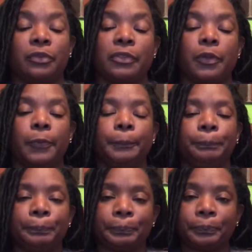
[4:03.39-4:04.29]
So
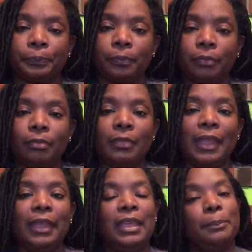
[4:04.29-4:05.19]

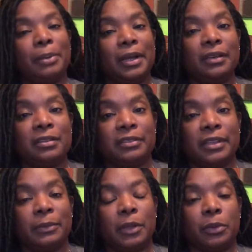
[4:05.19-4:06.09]
he punished
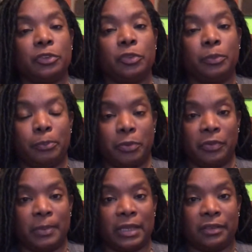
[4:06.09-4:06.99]
him. There are two
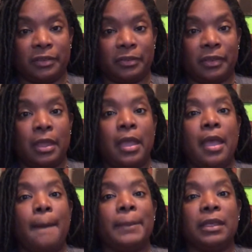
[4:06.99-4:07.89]
perspectives
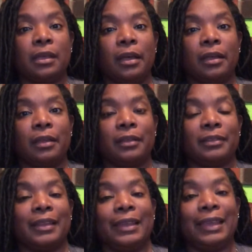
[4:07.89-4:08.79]

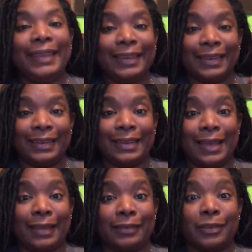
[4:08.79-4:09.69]
because he did
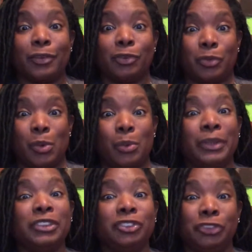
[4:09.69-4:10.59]
not control
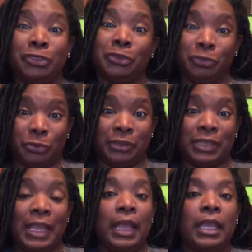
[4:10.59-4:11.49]
his children.
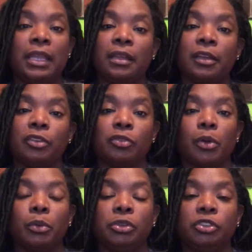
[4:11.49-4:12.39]
He didn't
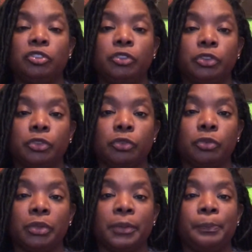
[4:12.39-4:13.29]
control his
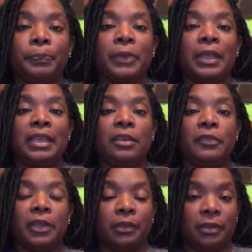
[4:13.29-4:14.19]
children. He
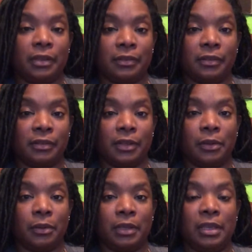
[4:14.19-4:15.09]
felt it
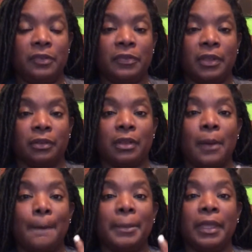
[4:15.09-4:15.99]
necessary. He felt
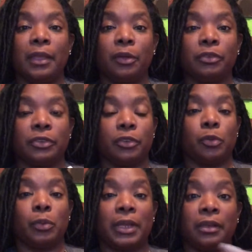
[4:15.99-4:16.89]
compelled to
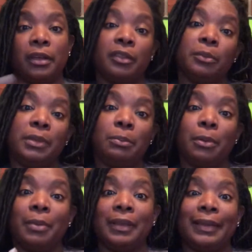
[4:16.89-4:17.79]
correct other
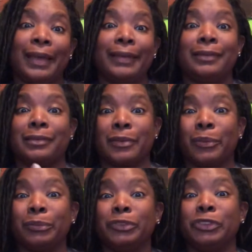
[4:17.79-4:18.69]
people, but not his
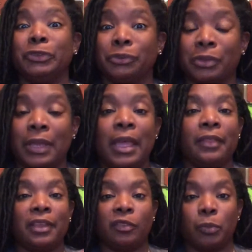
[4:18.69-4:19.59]
own children.
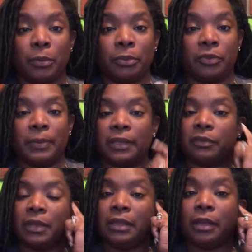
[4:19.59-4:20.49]
That's one
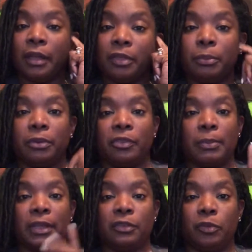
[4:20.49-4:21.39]
perspective. And the other
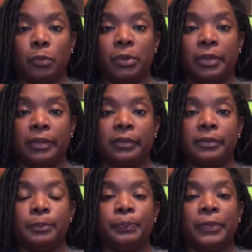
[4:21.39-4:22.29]
perspective
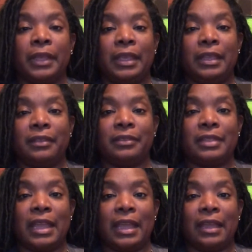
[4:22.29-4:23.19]
is
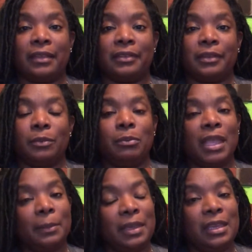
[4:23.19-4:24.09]
that
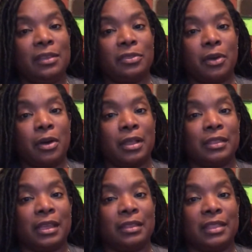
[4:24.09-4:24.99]
maybe he thought
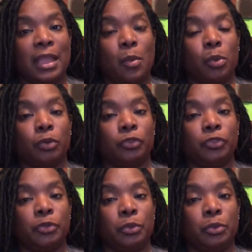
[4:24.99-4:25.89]
that they were
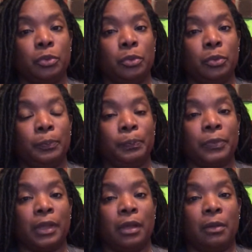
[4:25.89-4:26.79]
too
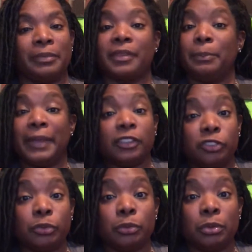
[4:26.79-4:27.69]

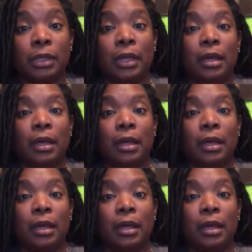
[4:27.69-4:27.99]
special.